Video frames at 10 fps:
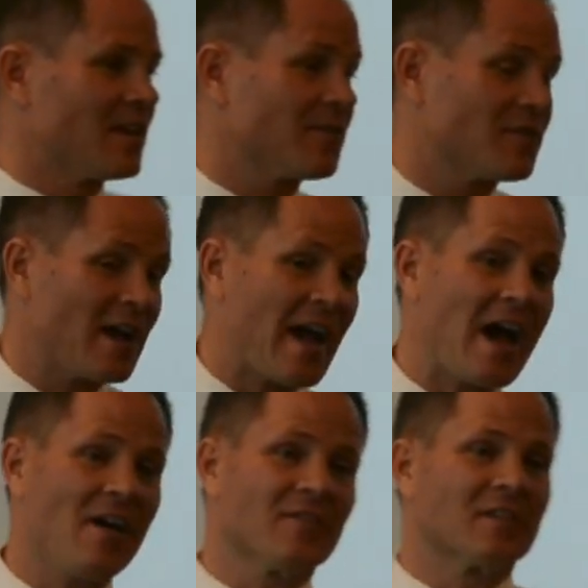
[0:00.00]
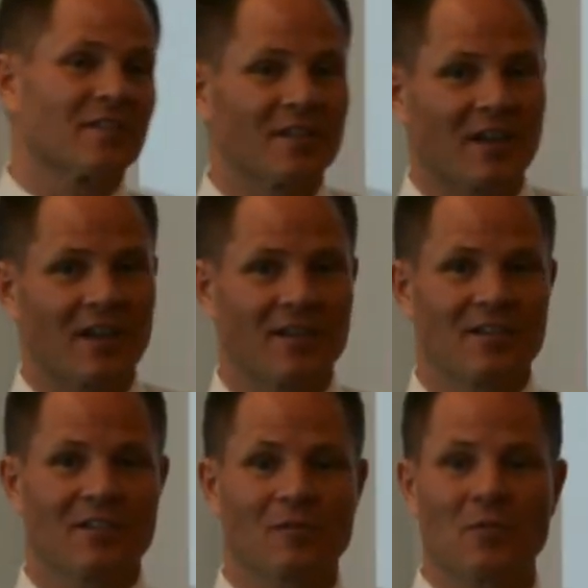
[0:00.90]
If you haven't, then
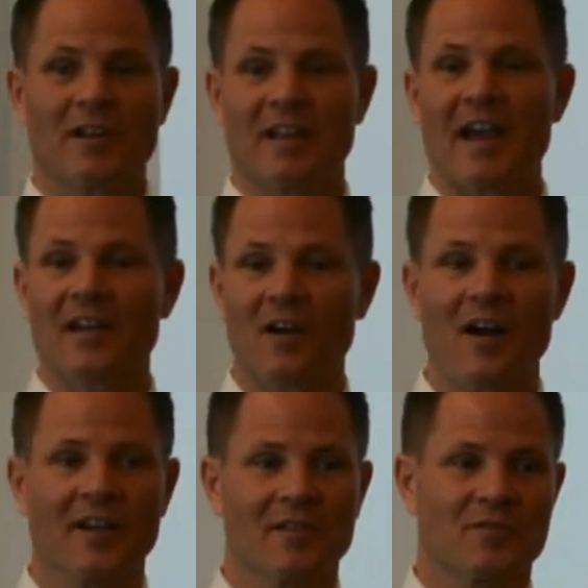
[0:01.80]
you're running ad hoc,